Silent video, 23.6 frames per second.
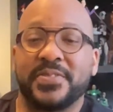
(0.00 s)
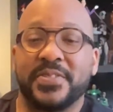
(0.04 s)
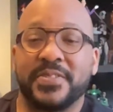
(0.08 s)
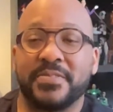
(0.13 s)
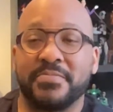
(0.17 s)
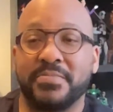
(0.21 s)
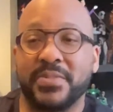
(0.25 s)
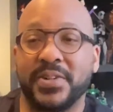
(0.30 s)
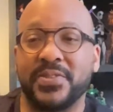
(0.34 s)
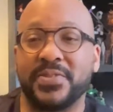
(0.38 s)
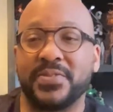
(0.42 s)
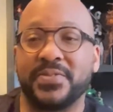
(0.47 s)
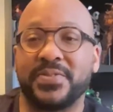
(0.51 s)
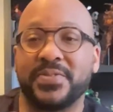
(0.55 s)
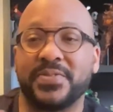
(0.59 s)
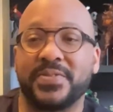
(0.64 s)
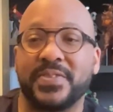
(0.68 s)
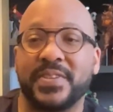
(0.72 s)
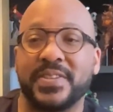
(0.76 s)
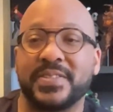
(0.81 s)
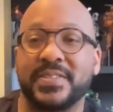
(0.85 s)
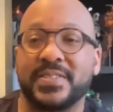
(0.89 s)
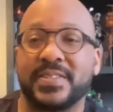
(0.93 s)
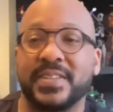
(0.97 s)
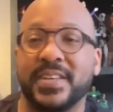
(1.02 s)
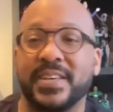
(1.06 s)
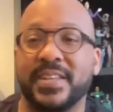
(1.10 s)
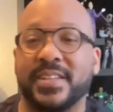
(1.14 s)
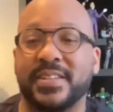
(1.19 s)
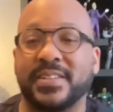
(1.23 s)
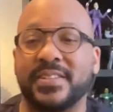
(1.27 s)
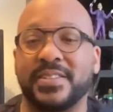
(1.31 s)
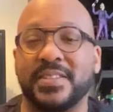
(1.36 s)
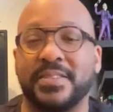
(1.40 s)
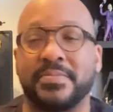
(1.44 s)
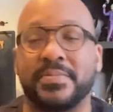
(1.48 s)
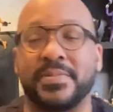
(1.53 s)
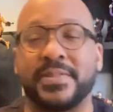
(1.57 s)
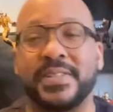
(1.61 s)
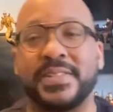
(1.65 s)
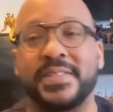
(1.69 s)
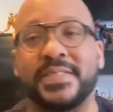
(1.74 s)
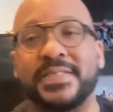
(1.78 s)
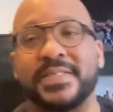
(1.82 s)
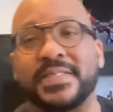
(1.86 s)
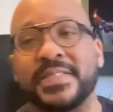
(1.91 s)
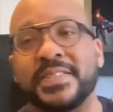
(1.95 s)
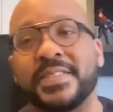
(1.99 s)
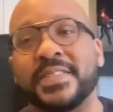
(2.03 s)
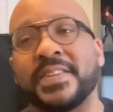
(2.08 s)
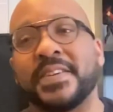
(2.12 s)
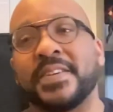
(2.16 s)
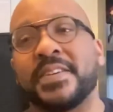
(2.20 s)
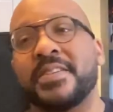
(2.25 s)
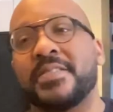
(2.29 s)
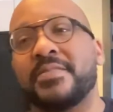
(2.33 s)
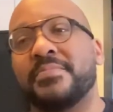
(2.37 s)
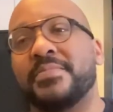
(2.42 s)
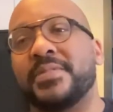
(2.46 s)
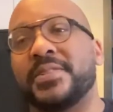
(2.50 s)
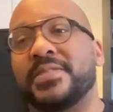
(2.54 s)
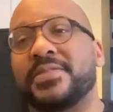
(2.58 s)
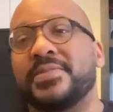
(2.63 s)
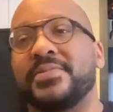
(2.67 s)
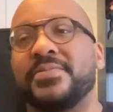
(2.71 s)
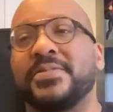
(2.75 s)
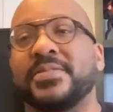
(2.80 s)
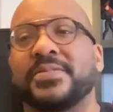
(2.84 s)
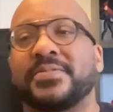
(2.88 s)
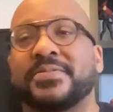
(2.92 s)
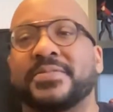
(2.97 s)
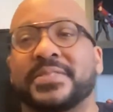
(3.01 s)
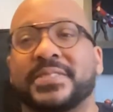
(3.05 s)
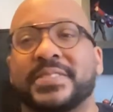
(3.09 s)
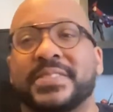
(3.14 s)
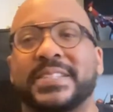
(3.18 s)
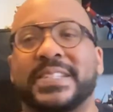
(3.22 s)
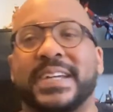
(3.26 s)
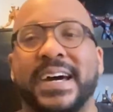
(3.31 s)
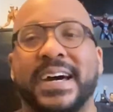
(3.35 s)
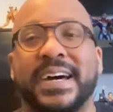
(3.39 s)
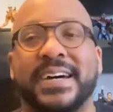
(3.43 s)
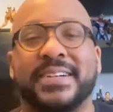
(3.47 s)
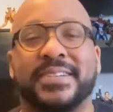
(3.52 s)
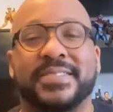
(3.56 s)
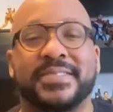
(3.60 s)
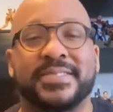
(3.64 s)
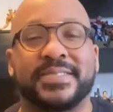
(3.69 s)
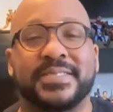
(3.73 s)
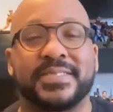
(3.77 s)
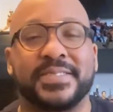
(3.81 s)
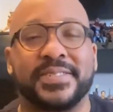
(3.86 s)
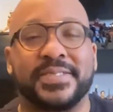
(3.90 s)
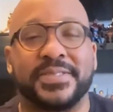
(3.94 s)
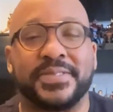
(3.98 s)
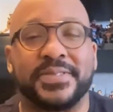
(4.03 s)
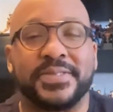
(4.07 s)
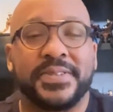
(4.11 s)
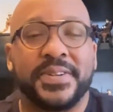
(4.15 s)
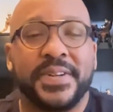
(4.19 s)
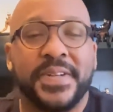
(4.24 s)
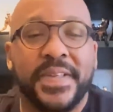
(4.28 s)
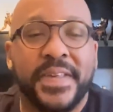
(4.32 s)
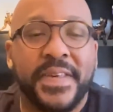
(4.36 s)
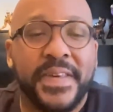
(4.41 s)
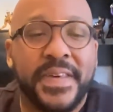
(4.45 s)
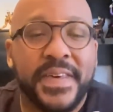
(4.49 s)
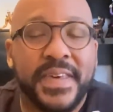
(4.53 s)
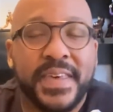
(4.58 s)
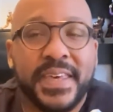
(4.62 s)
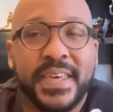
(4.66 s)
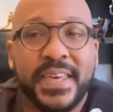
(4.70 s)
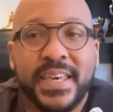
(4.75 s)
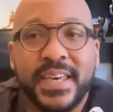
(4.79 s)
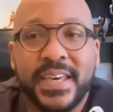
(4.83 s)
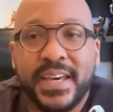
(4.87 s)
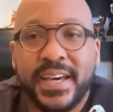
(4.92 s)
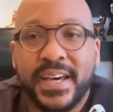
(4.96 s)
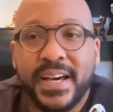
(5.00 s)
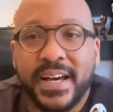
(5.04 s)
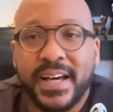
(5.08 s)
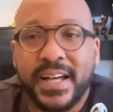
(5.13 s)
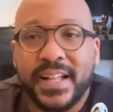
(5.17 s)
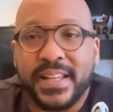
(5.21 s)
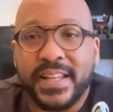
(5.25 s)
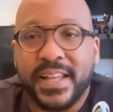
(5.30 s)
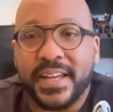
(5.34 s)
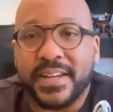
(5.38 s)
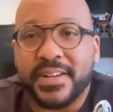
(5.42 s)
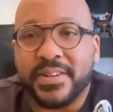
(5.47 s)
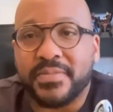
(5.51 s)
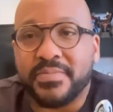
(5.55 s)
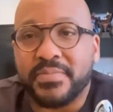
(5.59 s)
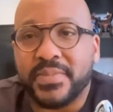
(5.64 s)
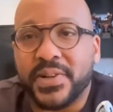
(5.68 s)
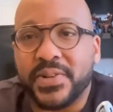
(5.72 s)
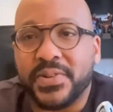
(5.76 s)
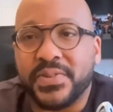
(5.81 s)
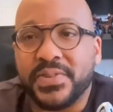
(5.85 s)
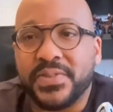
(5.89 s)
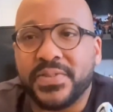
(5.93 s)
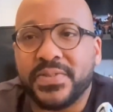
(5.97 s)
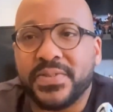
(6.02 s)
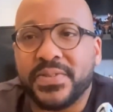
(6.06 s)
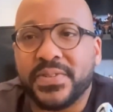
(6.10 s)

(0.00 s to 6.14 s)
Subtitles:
They're both aesthetically pleasing, but two different styles. So I like them both.